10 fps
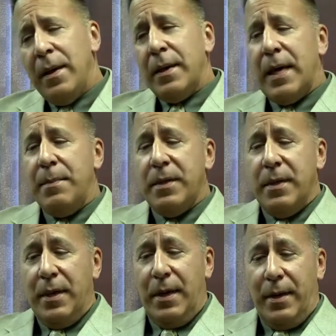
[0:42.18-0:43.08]
Came to
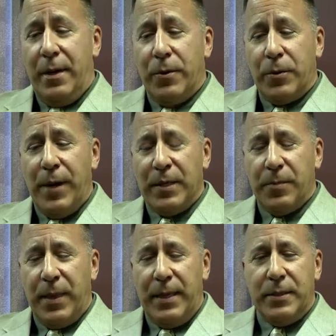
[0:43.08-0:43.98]
the Hair
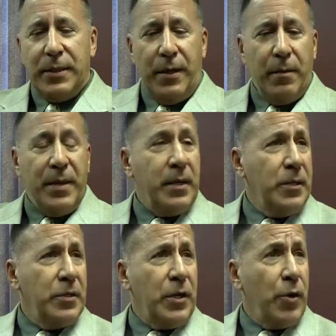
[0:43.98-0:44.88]
Transplant Center
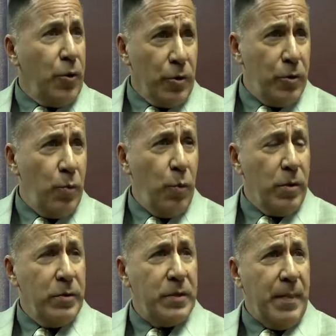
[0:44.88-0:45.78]
because I heard good
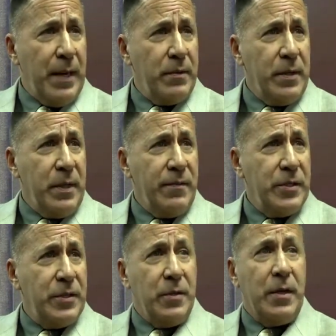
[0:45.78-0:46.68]
words about the
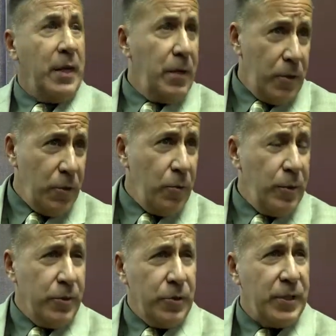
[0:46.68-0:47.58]
facility, you
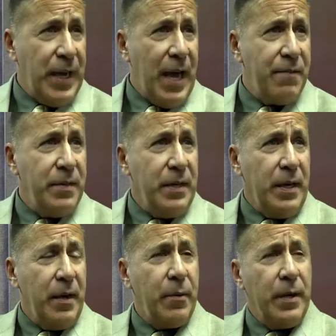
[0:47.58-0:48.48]
and your staff in
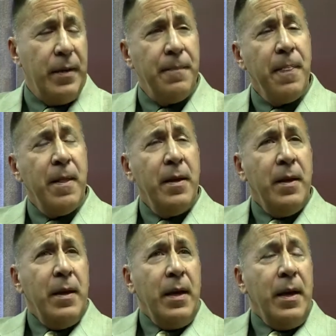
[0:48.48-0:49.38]
the area,
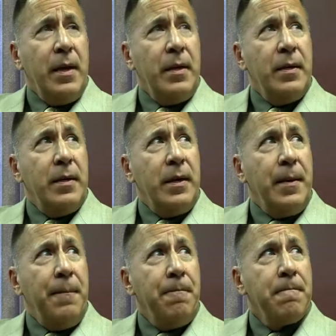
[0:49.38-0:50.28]
and
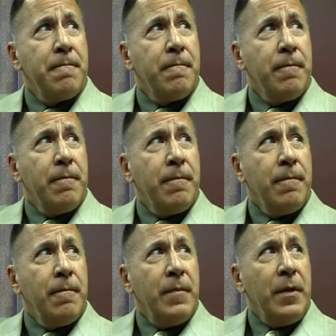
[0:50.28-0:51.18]

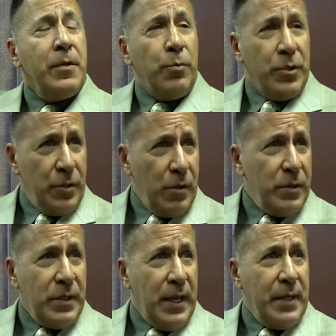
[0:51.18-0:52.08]
the
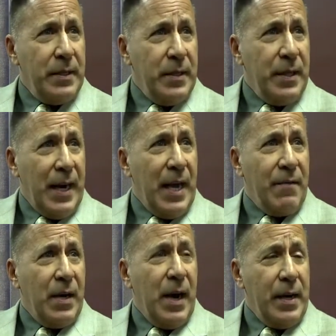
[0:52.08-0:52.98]
results that I
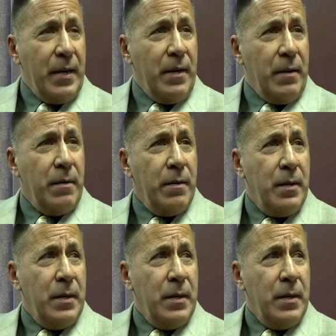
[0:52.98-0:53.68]
have gotten here,